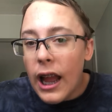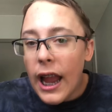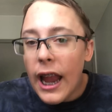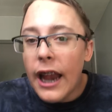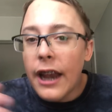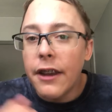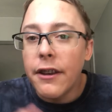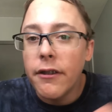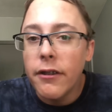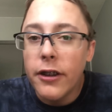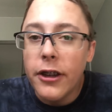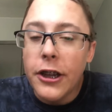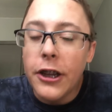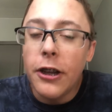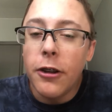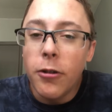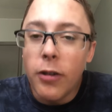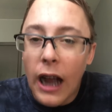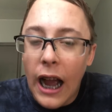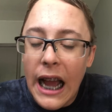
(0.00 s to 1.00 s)
and
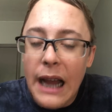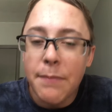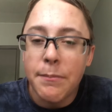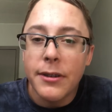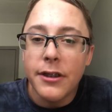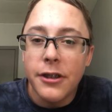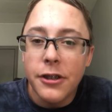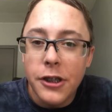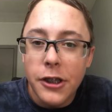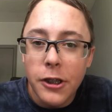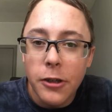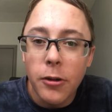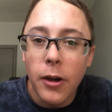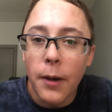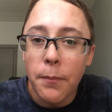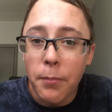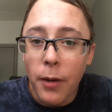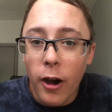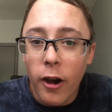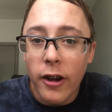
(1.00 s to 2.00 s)
you happen to,
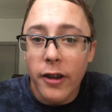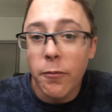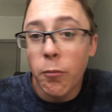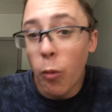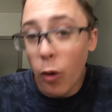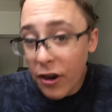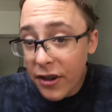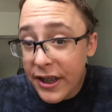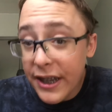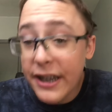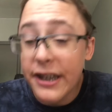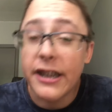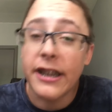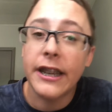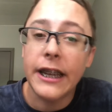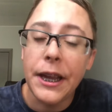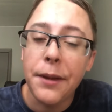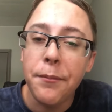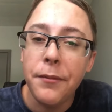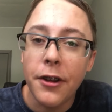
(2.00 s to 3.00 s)
upon wanting to
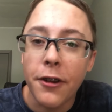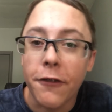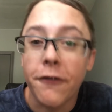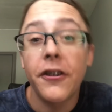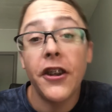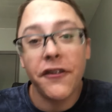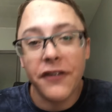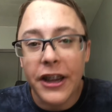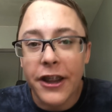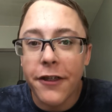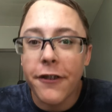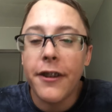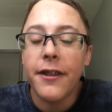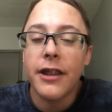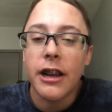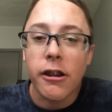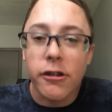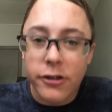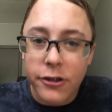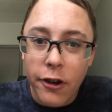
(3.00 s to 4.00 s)
keep your
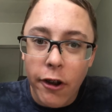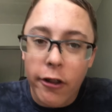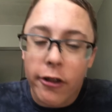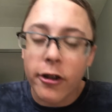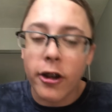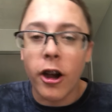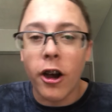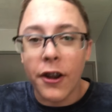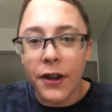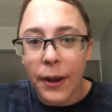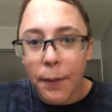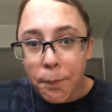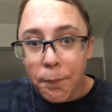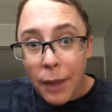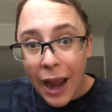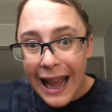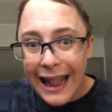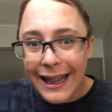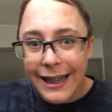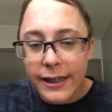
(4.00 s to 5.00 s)
$53,000 Honda
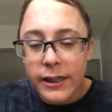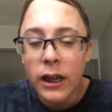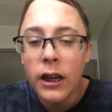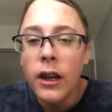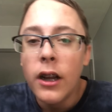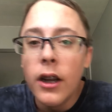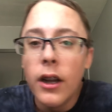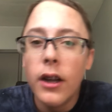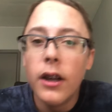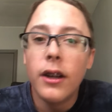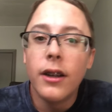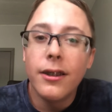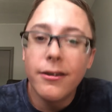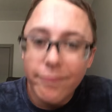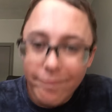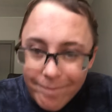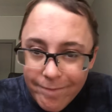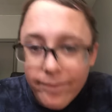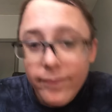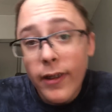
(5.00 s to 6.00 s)
Pilot,
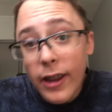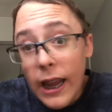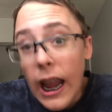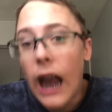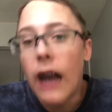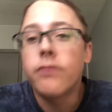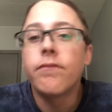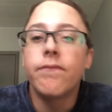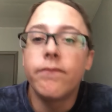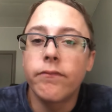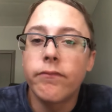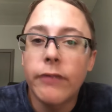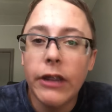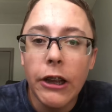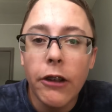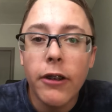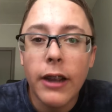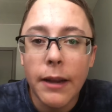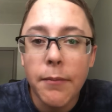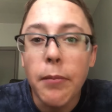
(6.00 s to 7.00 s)
yeah,
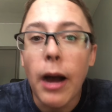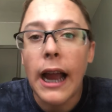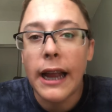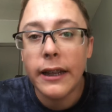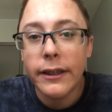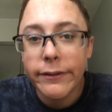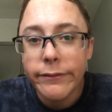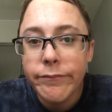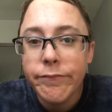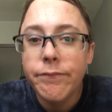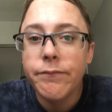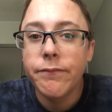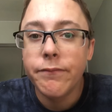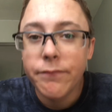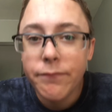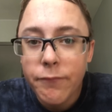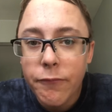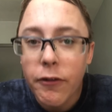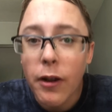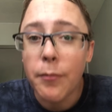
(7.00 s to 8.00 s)
you can buy it
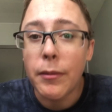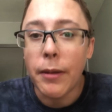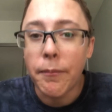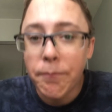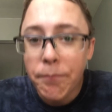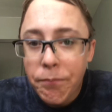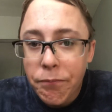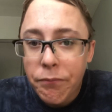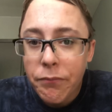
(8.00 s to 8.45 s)
from them.